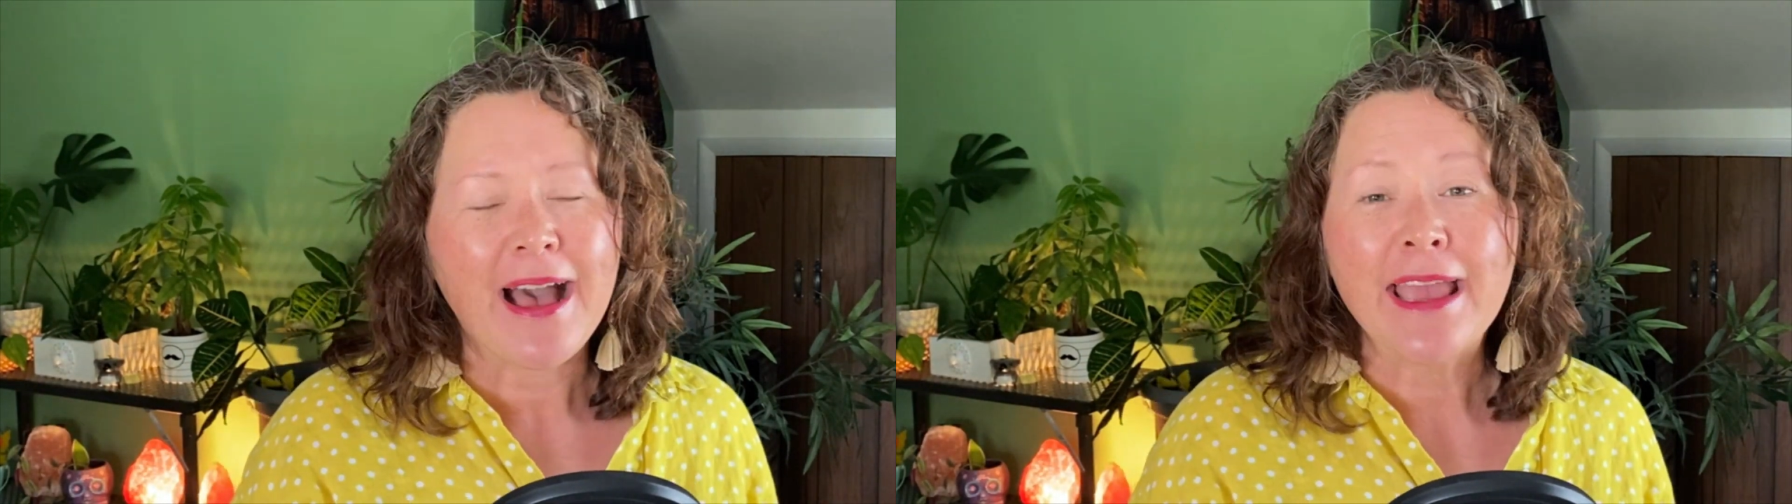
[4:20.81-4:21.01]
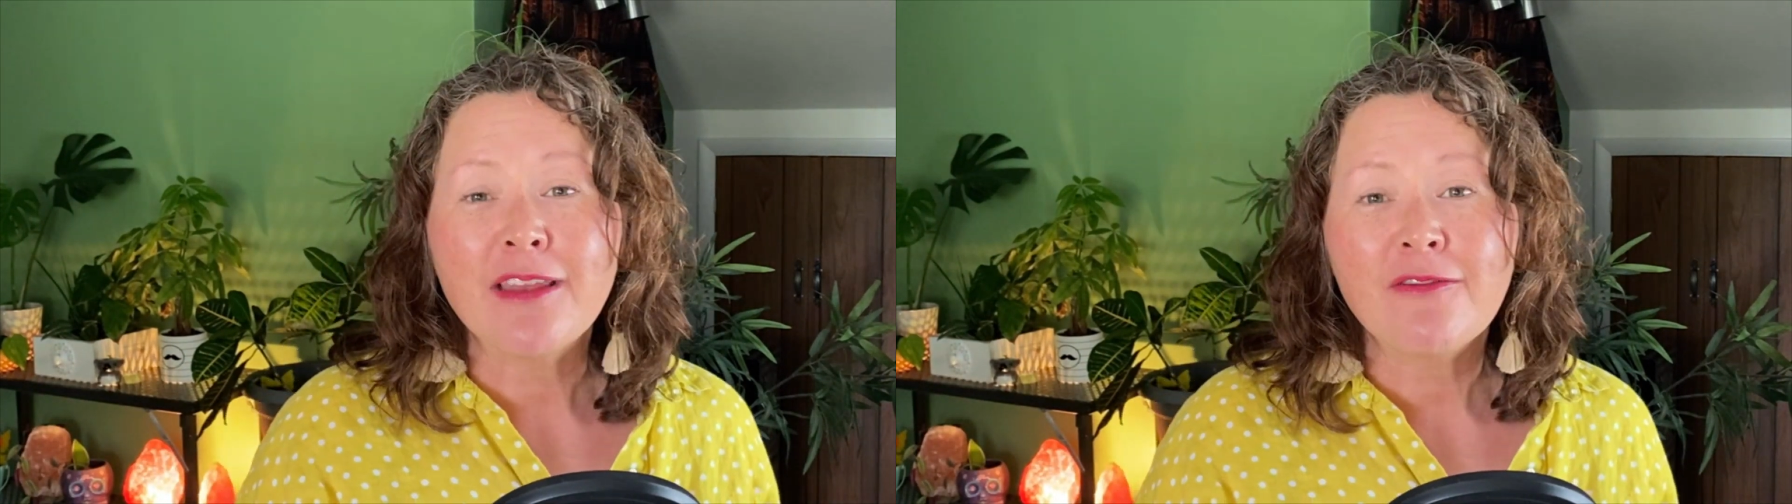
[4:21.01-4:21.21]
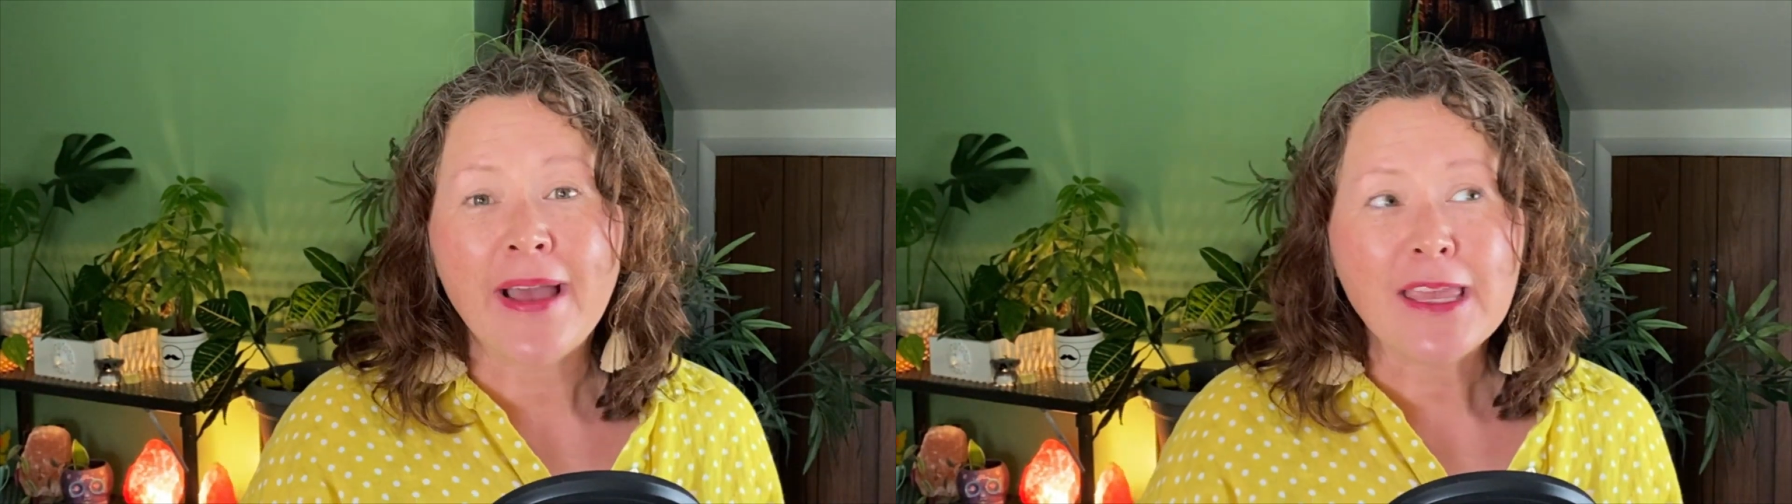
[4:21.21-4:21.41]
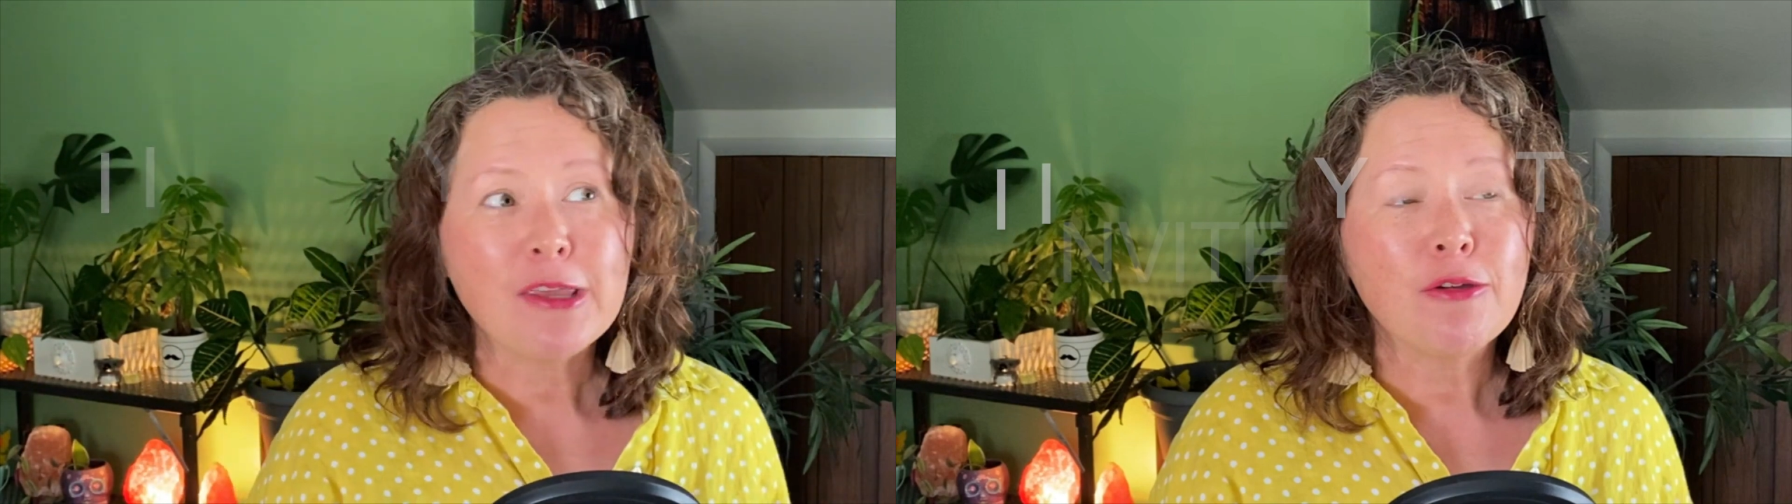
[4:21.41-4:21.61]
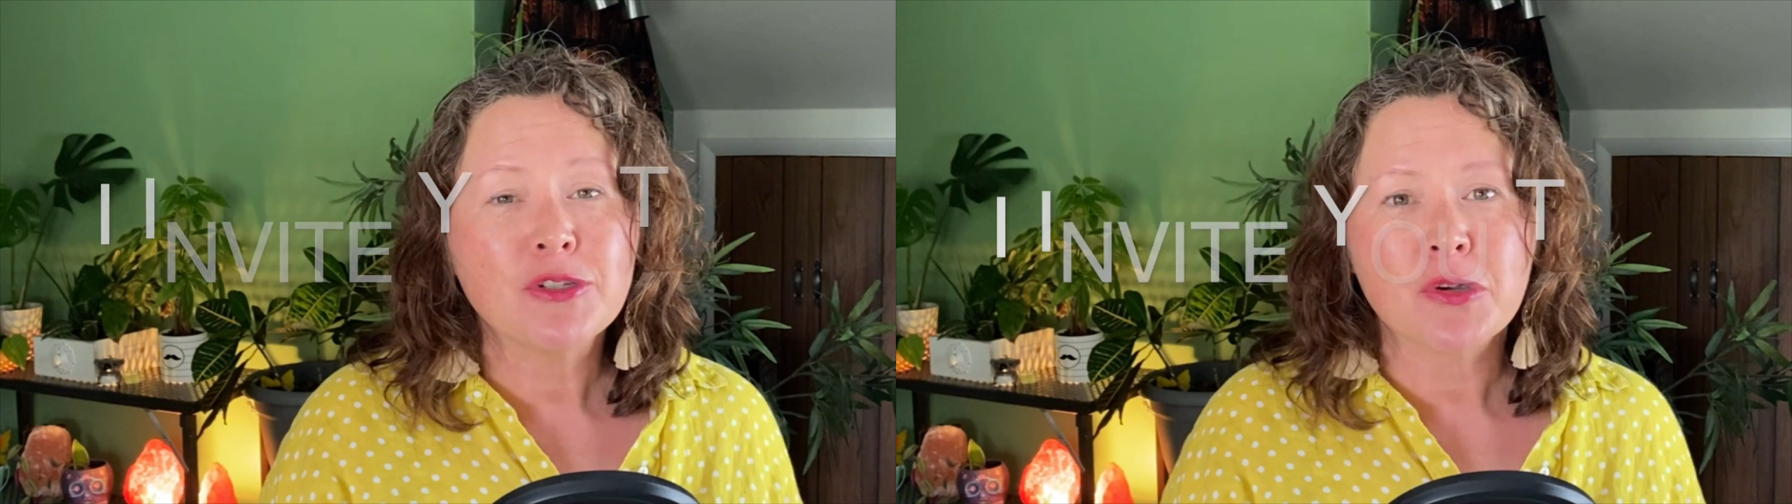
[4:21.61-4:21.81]
I invite
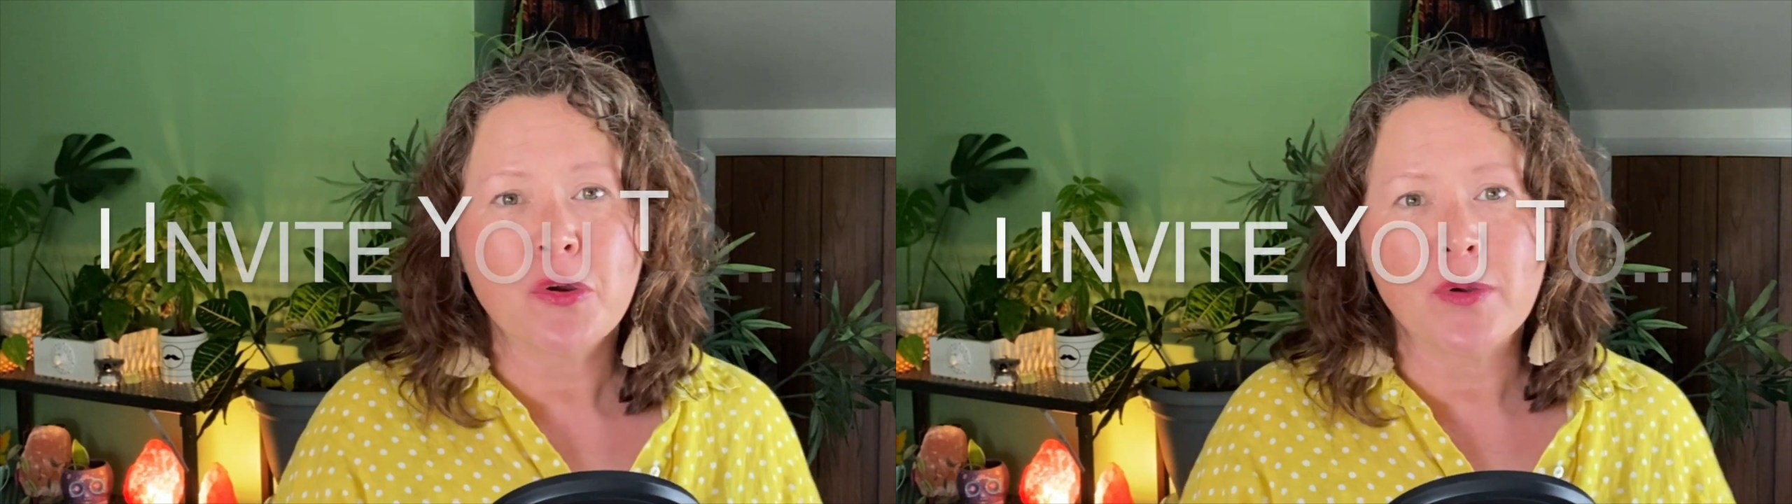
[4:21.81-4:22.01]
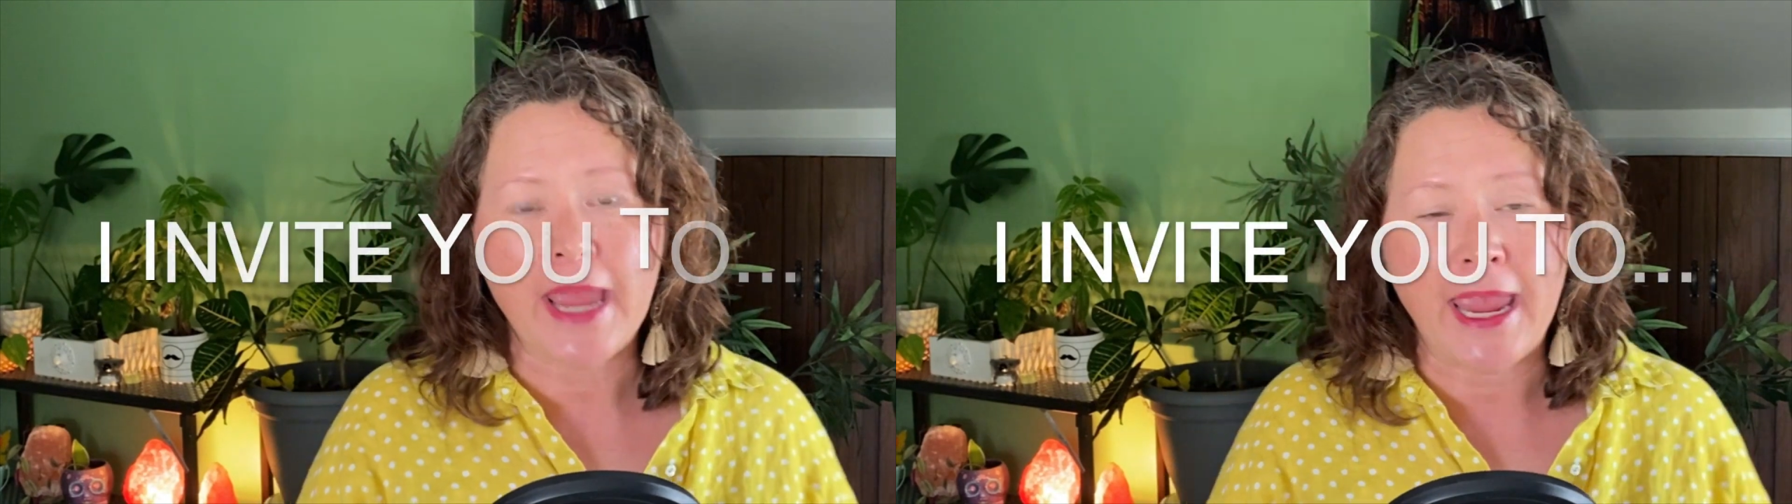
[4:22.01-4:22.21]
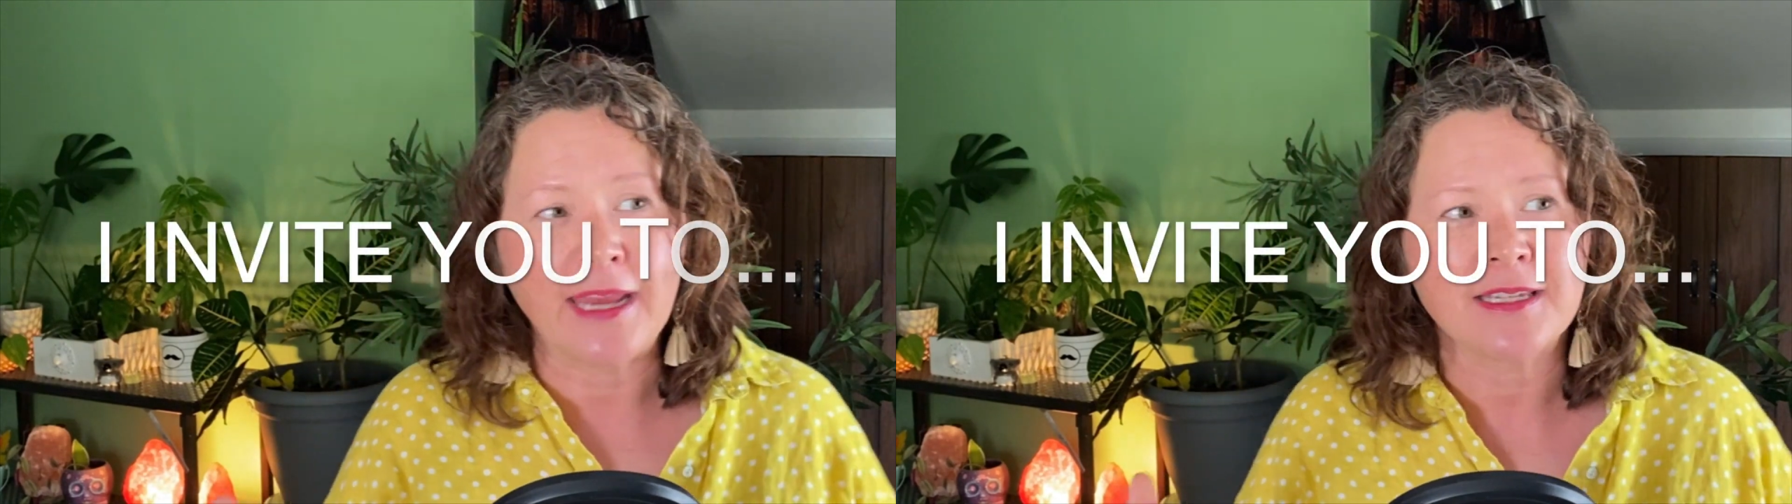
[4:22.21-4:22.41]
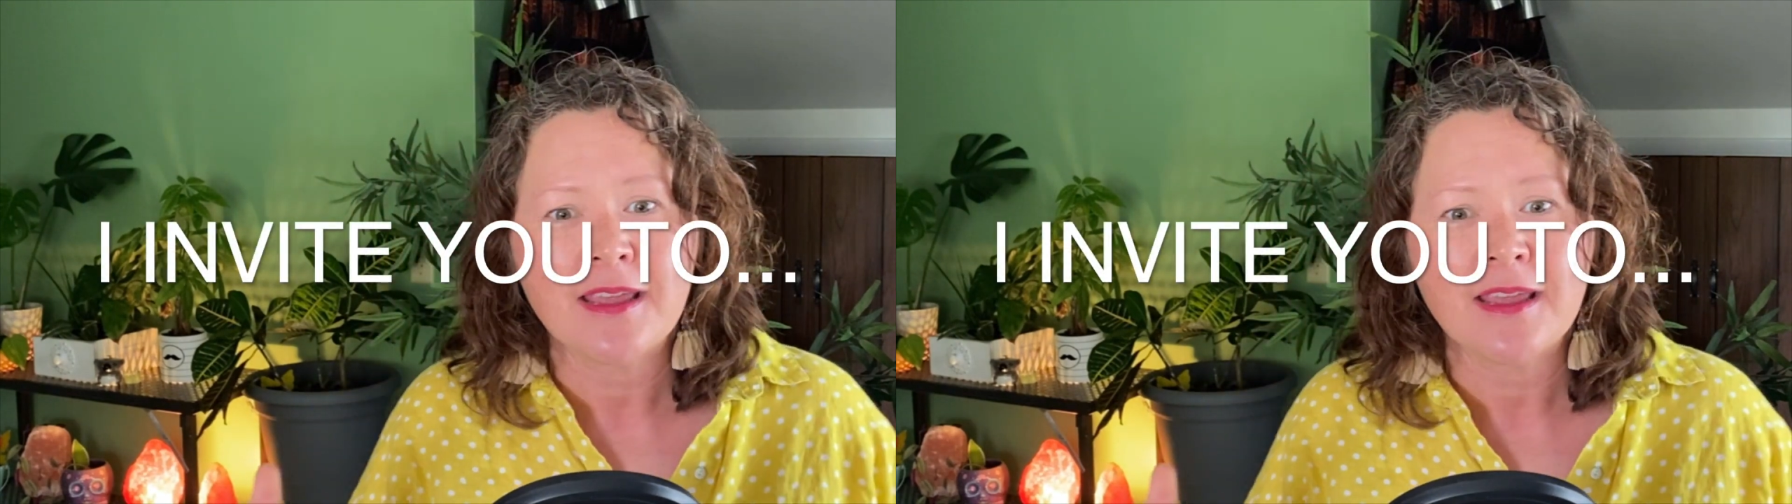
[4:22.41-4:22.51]
you to create